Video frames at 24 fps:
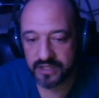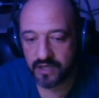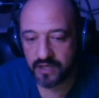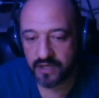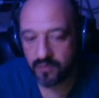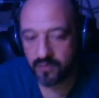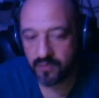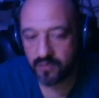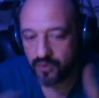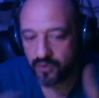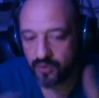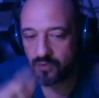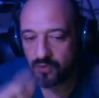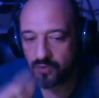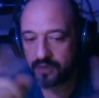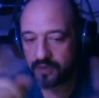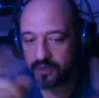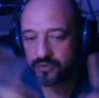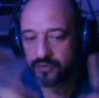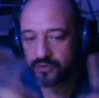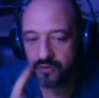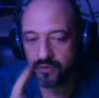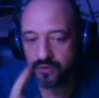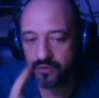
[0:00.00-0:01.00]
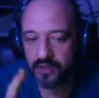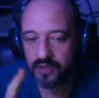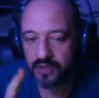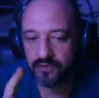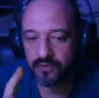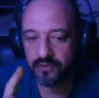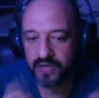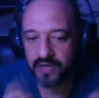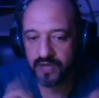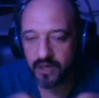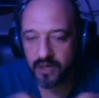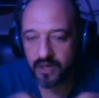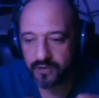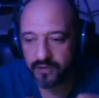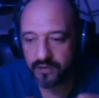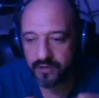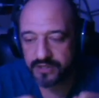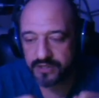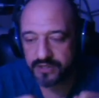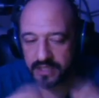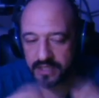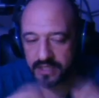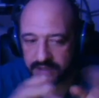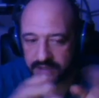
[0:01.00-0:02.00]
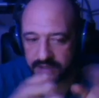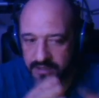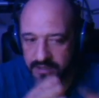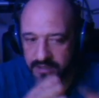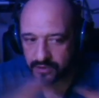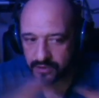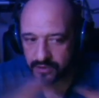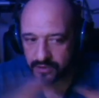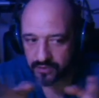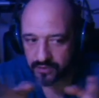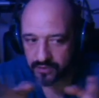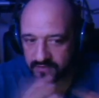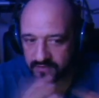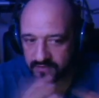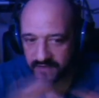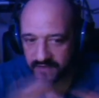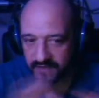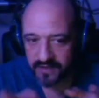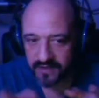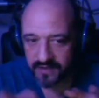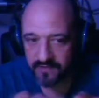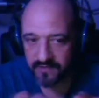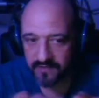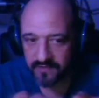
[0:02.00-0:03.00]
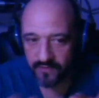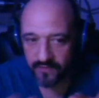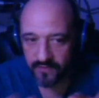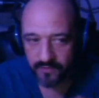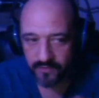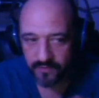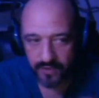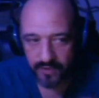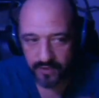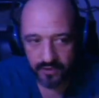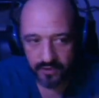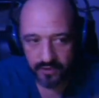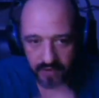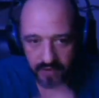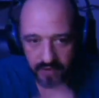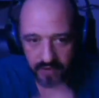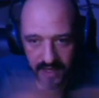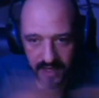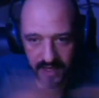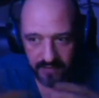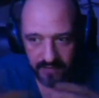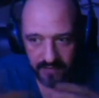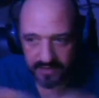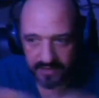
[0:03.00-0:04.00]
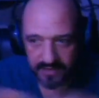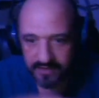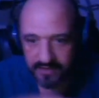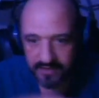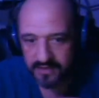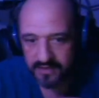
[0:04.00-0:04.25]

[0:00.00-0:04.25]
I'll put one, two little towers just to defend it from enemies.